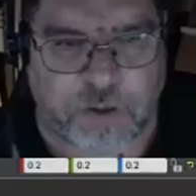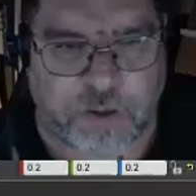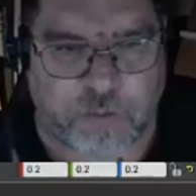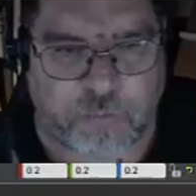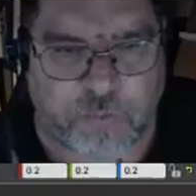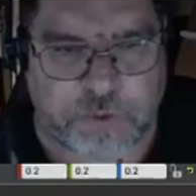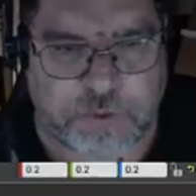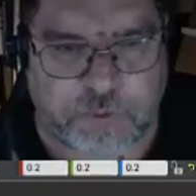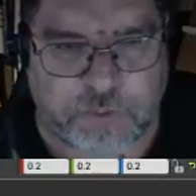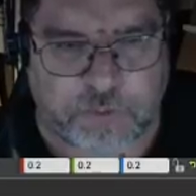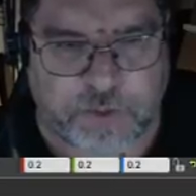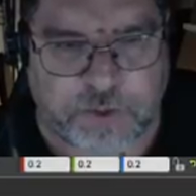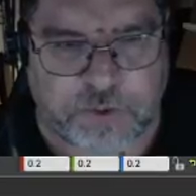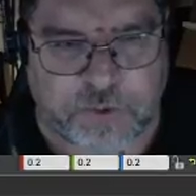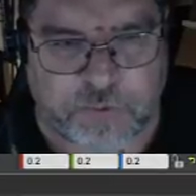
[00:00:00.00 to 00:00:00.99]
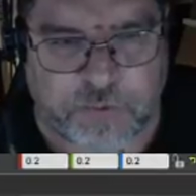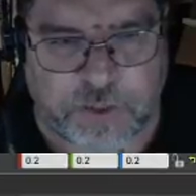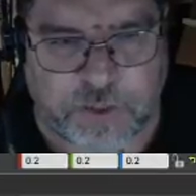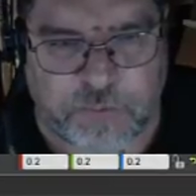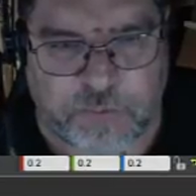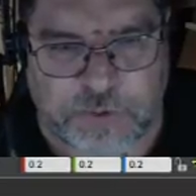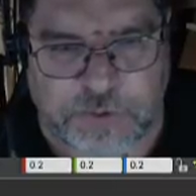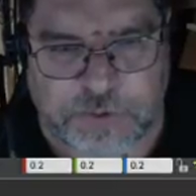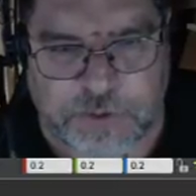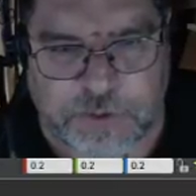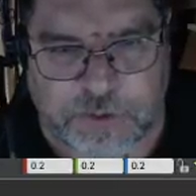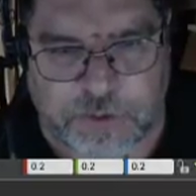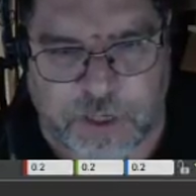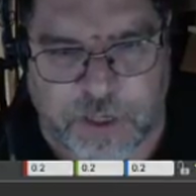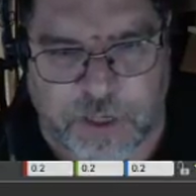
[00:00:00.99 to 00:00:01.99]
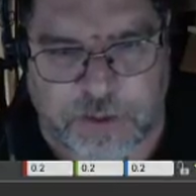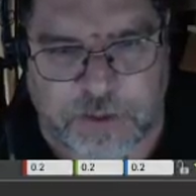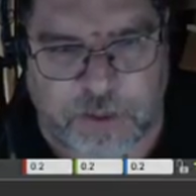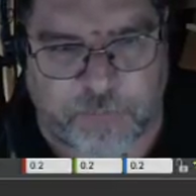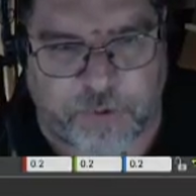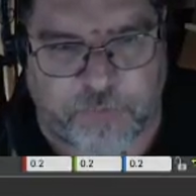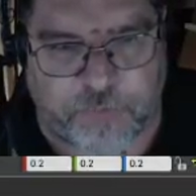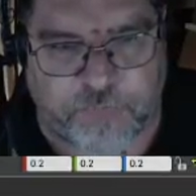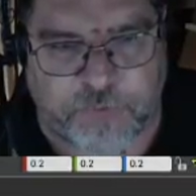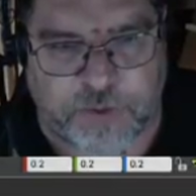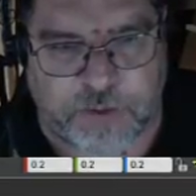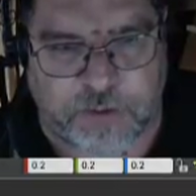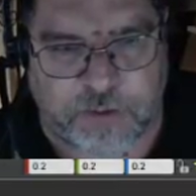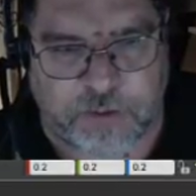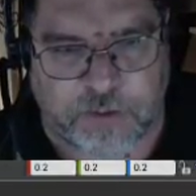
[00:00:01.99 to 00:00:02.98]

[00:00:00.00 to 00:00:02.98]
we just want to make sure that it was lined up perfectly